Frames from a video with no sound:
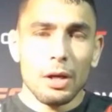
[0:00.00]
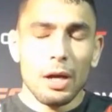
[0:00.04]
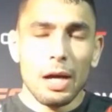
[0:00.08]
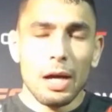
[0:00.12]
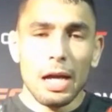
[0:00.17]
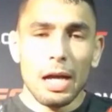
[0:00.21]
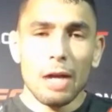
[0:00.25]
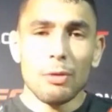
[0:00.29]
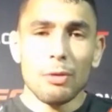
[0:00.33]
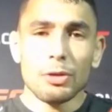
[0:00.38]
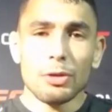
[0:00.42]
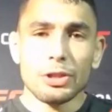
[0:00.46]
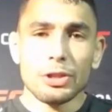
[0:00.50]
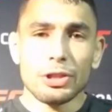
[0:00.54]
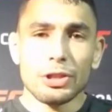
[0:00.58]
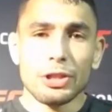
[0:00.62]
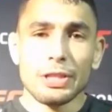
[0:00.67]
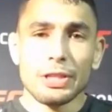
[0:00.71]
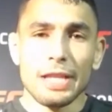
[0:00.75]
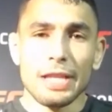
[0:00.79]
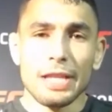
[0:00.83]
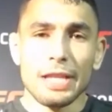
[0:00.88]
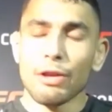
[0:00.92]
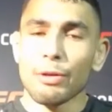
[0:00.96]
Uh, it was to
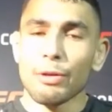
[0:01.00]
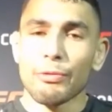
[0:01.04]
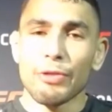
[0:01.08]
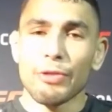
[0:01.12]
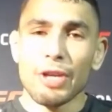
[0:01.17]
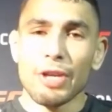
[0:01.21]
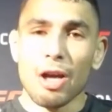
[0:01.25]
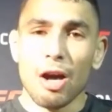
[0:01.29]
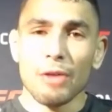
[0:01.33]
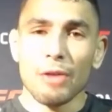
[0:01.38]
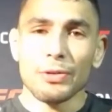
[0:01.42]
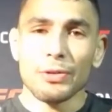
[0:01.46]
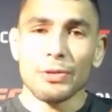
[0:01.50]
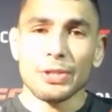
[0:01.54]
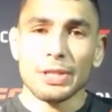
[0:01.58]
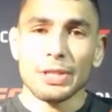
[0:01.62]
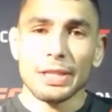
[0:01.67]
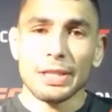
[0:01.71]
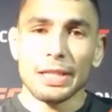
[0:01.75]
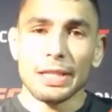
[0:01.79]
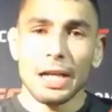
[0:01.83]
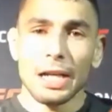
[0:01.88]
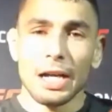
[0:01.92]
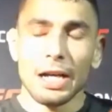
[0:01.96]
stay on the feet,
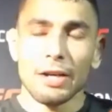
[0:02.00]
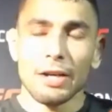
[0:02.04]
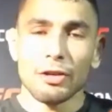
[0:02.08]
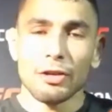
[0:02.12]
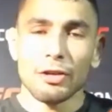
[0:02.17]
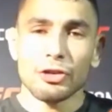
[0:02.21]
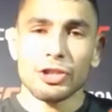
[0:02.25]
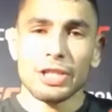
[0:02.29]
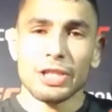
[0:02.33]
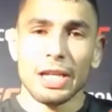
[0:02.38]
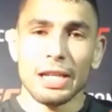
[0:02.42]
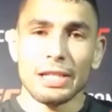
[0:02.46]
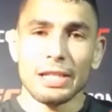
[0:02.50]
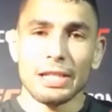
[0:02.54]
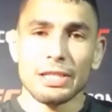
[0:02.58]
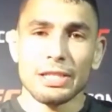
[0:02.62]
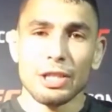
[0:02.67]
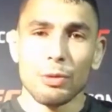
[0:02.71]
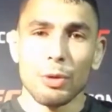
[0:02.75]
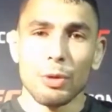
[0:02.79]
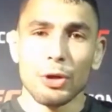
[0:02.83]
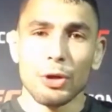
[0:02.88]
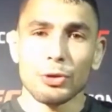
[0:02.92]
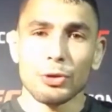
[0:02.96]
obviously. Uh, just kind of
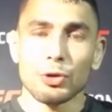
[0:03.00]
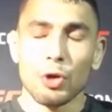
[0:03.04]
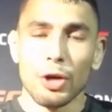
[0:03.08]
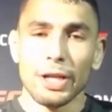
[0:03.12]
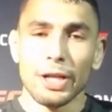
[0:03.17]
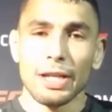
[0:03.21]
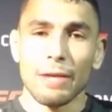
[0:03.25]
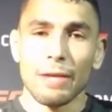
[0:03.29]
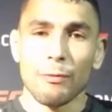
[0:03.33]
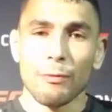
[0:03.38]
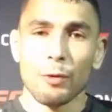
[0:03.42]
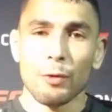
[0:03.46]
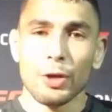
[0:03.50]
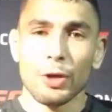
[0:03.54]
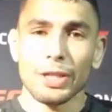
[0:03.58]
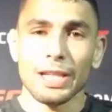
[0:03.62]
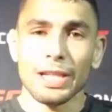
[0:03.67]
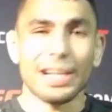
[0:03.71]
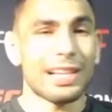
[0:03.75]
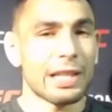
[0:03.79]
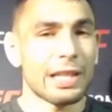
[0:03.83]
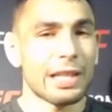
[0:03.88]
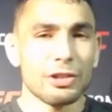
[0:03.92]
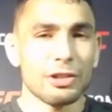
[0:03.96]
see where I was going. If we're in
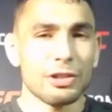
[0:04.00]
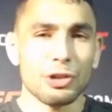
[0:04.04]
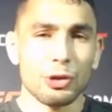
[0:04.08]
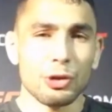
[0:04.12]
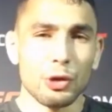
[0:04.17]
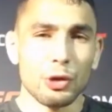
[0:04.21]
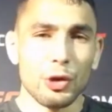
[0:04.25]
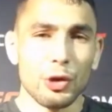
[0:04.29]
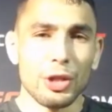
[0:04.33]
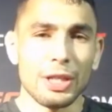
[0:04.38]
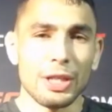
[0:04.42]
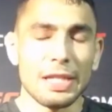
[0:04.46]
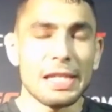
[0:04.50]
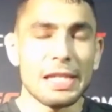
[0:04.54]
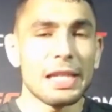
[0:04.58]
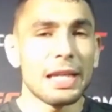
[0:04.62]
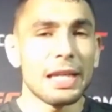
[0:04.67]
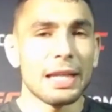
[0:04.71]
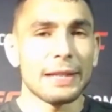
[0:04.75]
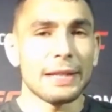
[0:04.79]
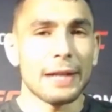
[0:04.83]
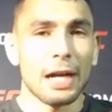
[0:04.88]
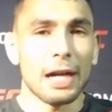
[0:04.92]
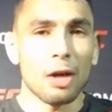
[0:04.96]
the clinch, to throw the knee
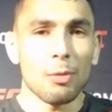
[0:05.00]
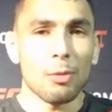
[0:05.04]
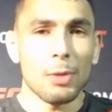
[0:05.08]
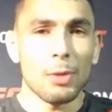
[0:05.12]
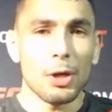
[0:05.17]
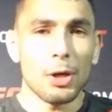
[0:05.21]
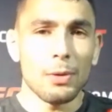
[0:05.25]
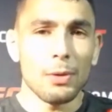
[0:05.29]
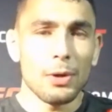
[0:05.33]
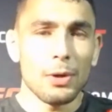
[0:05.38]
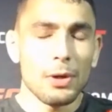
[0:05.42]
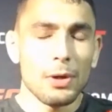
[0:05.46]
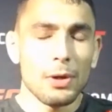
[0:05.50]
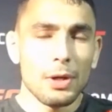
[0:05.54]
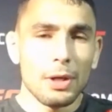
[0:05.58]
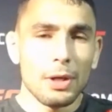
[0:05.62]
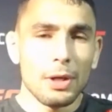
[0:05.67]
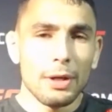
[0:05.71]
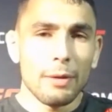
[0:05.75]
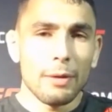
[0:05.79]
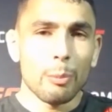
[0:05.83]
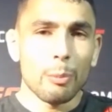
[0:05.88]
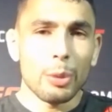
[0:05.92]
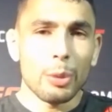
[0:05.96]
and elbow,
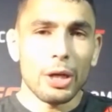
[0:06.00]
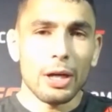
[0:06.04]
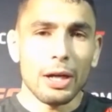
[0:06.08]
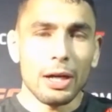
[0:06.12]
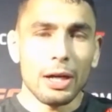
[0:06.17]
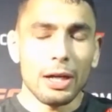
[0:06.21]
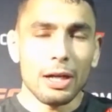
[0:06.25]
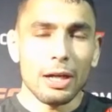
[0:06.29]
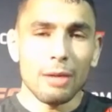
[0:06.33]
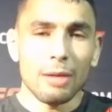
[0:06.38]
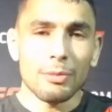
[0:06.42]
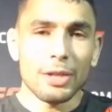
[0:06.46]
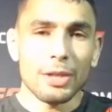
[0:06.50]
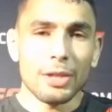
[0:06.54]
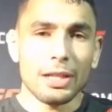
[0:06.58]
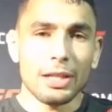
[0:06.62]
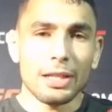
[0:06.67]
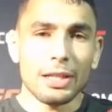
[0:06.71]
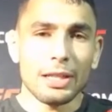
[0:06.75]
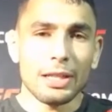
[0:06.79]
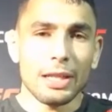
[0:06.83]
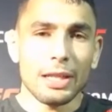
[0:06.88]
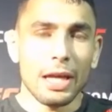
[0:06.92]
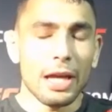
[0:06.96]
but um, the
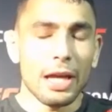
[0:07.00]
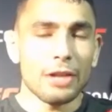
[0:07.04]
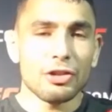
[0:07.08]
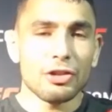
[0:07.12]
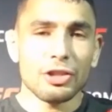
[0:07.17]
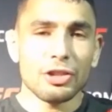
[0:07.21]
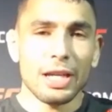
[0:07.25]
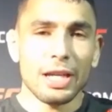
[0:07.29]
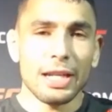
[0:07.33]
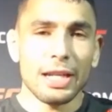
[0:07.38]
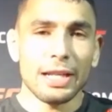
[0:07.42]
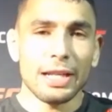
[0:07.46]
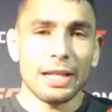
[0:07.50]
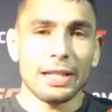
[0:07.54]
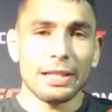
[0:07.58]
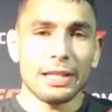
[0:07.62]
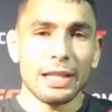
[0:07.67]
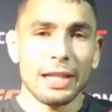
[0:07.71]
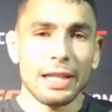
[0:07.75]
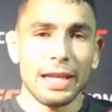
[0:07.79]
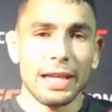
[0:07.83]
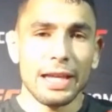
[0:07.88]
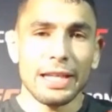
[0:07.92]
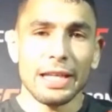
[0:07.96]
it just kind of
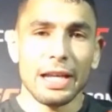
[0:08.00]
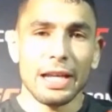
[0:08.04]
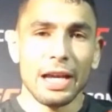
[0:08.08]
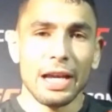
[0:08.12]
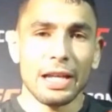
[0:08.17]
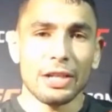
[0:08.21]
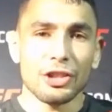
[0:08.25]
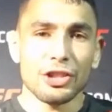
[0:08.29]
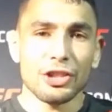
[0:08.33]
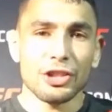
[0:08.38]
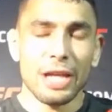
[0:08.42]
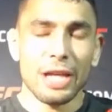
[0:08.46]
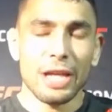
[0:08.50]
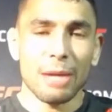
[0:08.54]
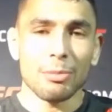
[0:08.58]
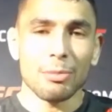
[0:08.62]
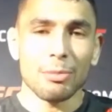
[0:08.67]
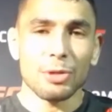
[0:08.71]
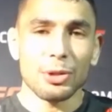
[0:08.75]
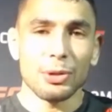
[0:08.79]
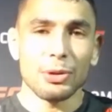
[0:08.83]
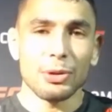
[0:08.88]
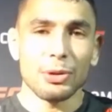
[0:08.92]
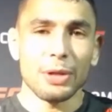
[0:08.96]
the leg kick kind of just came
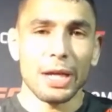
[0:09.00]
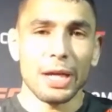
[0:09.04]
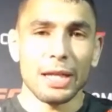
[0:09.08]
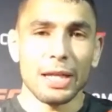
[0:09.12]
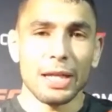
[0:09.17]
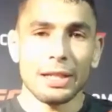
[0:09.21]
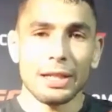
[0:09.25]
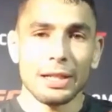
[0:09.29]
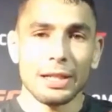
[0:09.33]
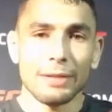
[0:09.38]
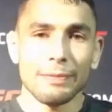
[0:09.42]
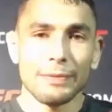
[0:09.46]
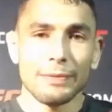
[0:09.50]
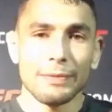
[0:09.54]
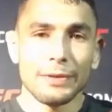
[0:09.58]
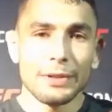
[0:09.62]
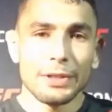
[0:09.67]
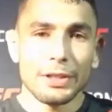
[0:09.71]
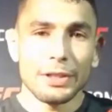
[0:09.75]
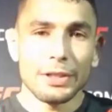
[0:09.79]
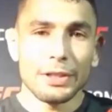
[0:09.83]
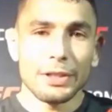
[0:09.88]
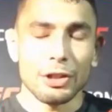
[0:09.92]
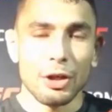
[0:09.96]
through and. Uh,
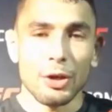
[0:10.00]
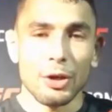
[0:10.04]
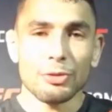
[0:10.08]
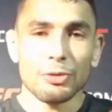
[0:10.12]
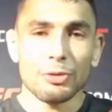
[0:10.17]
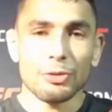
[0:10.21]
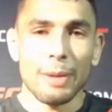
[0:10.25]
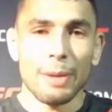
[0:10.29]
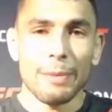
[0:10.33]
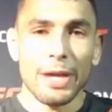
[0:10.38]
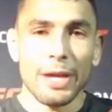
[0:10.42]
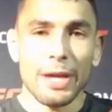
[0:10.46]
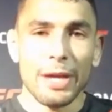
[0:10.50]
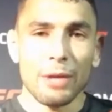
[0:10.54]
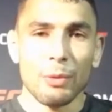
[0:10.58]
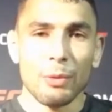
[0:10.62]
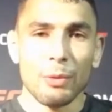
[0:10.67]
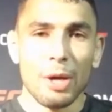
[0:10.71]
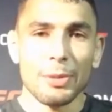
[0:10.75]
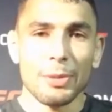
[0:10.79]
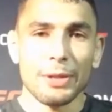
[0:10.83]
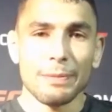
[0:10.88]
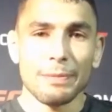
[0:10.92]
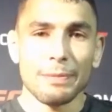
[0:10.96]
You know, is my main
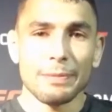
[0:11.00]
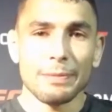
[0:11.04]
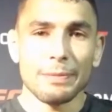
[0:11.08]
weapon.